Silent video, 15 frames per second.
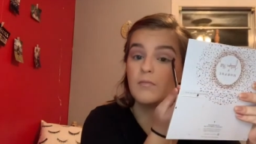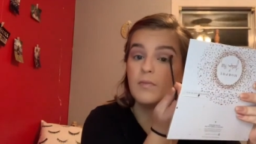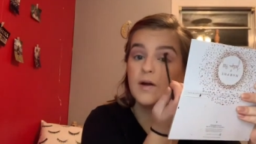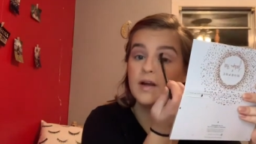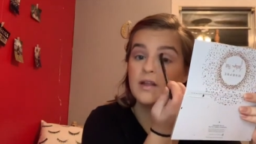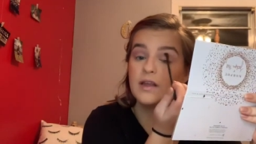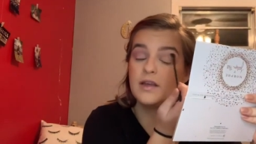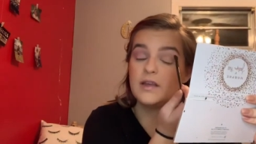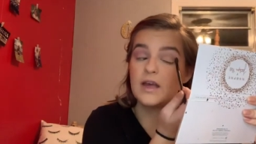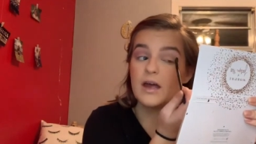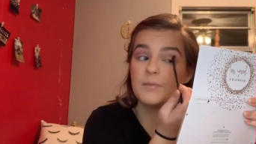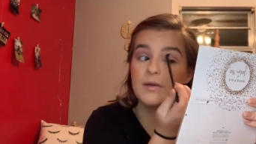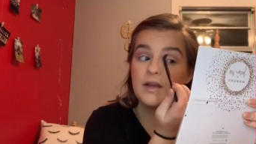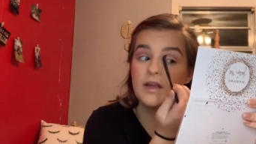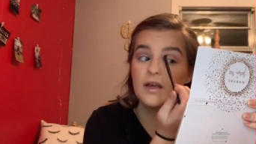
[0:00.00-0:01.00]
barely
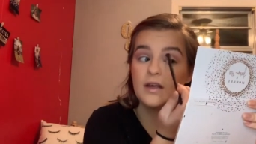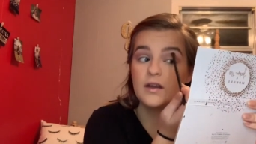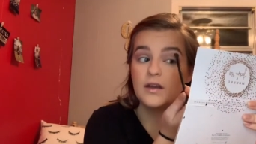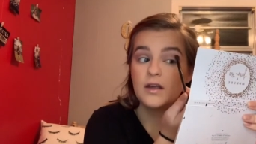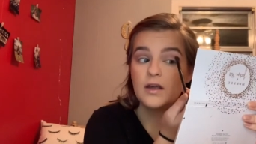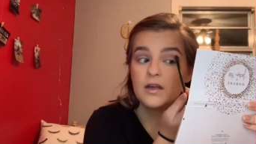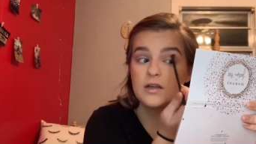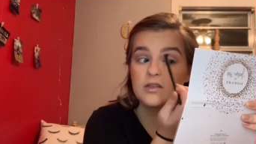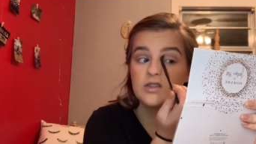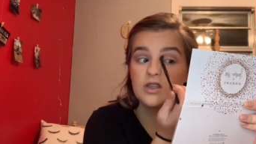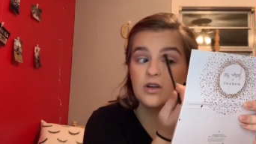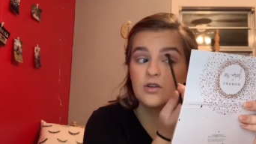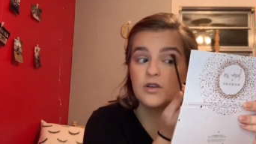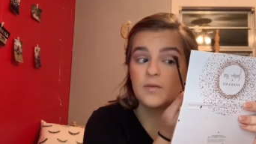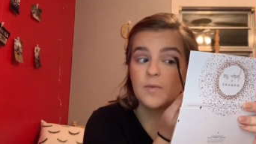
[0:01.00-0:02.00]
tapping in.
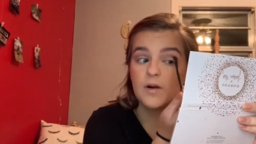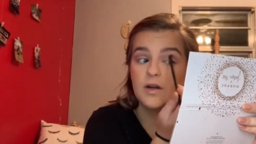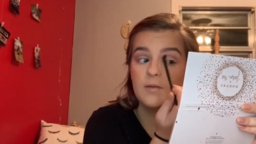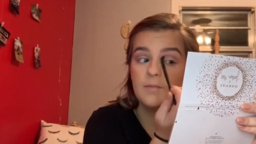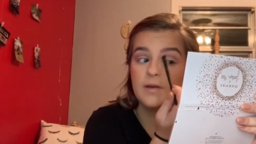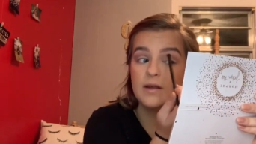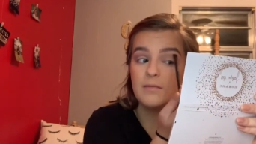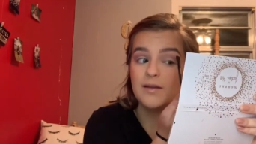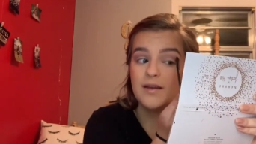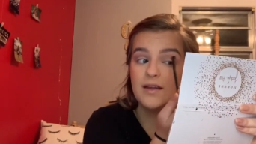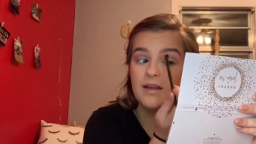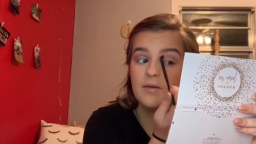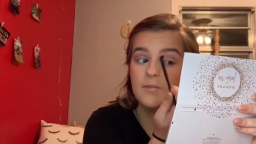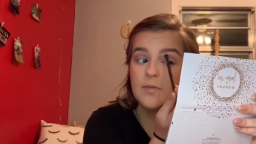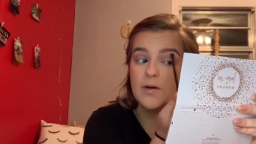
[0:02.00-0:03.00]
So they're pretty
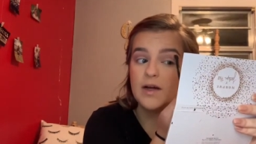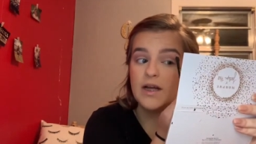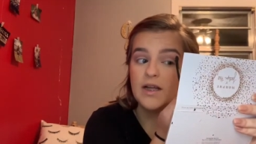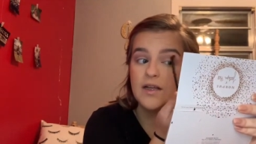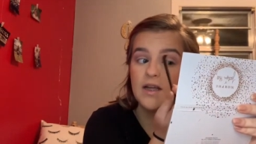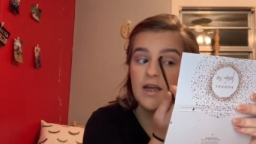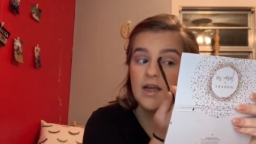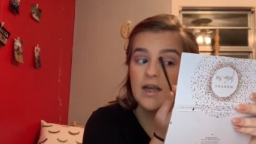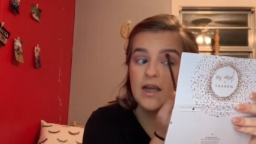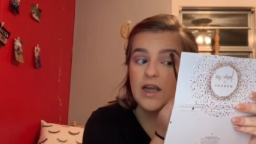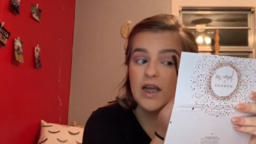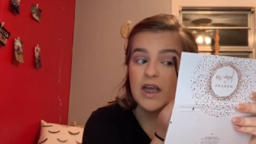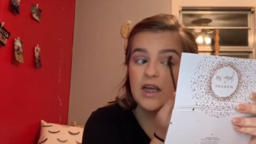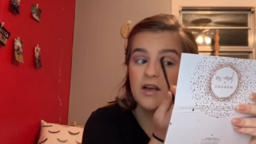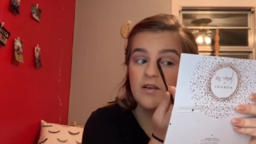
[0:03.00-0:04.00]
pigmented, but
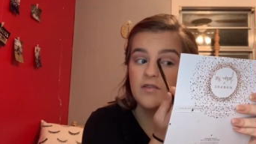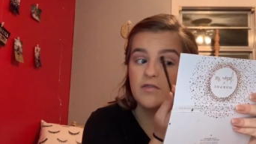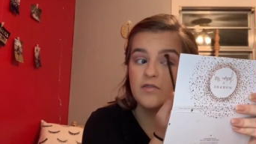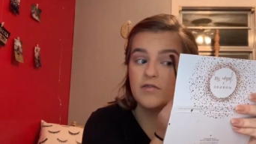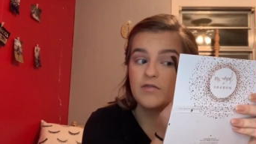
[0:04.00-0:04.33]
if